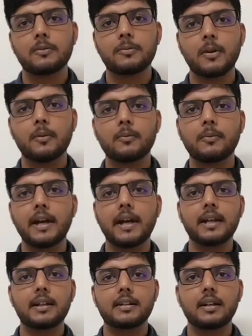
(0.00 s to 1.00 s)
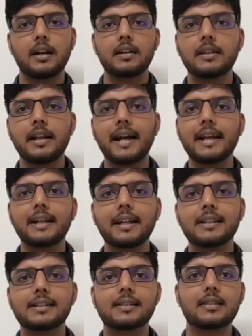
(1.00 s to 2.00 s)
from where a light
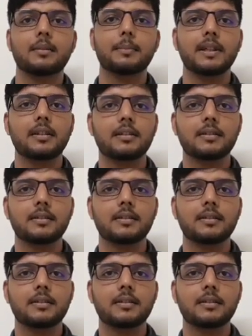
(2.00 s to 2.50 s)
is coming.